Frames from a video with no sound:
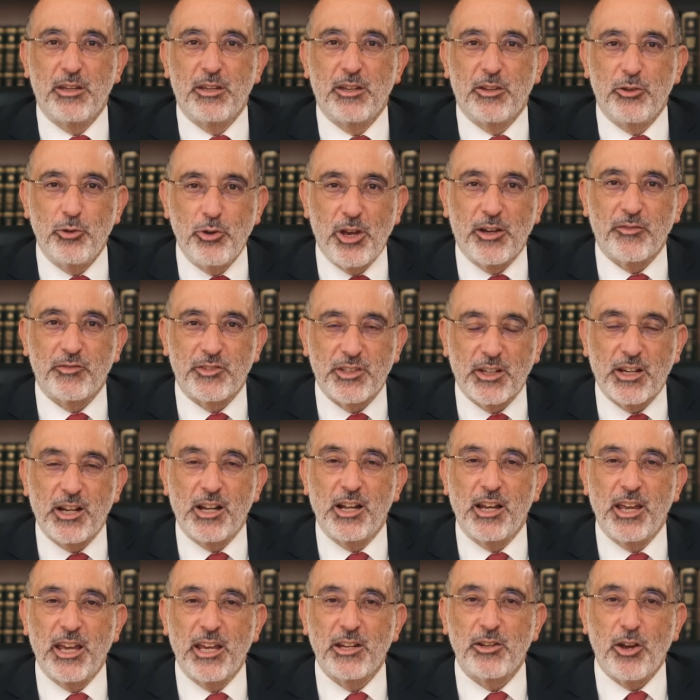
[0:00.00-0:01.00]
You have
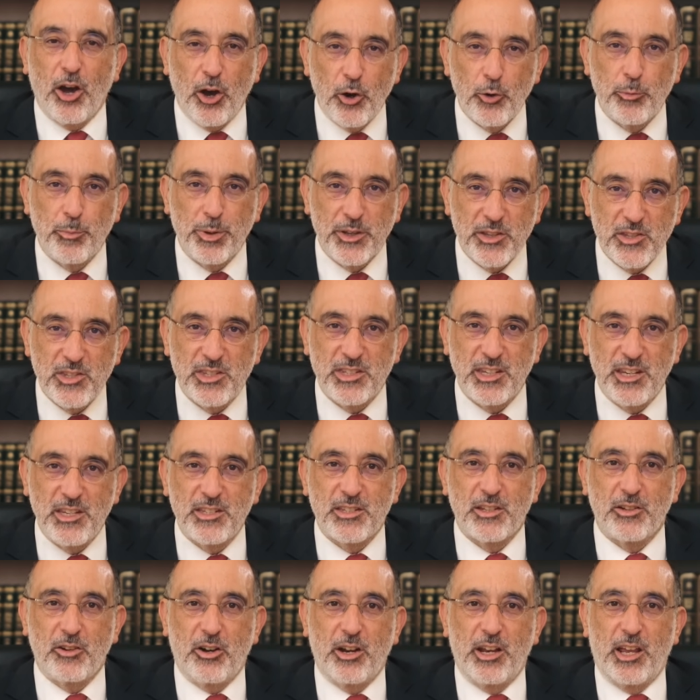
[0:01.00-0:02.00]
declared open
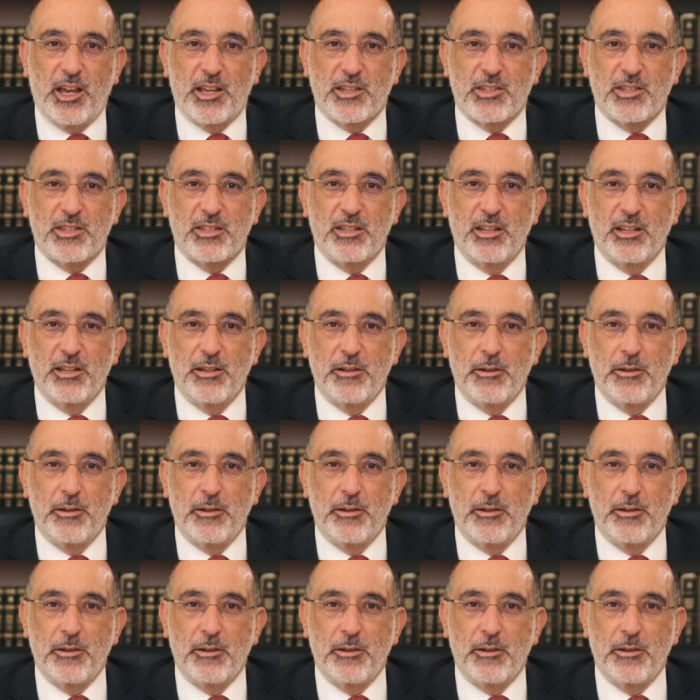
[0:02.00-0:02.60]
season on us.